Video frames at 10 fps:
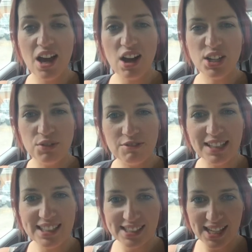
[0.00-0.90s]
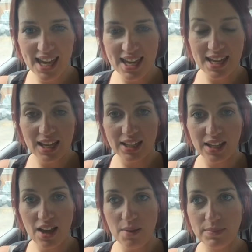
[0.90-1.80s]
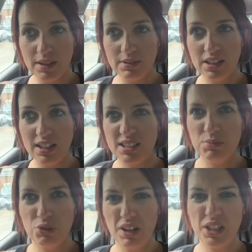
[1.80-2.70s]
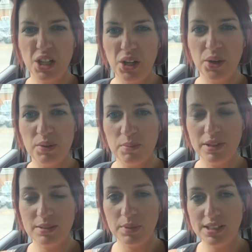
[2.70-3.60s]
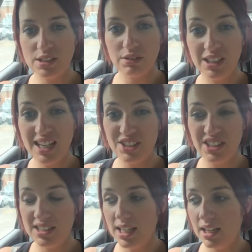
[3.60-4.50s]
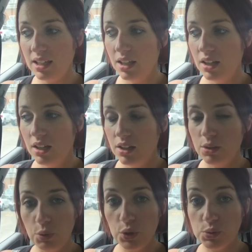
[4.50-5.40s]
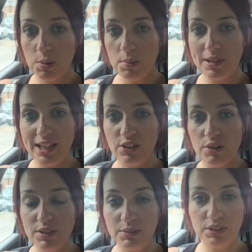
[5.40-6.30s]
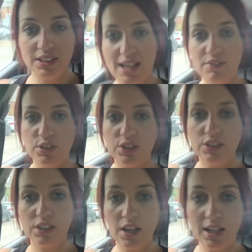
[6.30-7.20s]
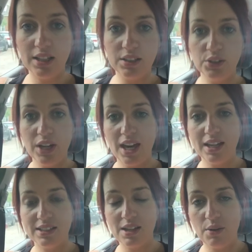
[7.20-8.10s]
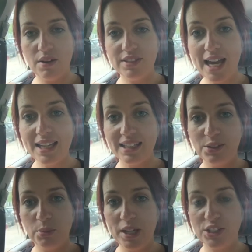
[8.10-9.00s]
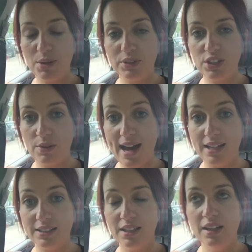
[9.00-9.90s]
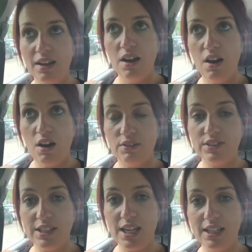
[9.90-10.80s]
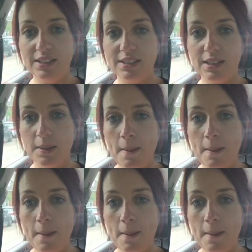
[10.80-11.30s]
I couldn't really see. There was like some dried glue and bits and pieces, so I couldn't actually see the wound properly, and I really wanted to have a good like look at it. So I've taken a little picture which I'll add after this.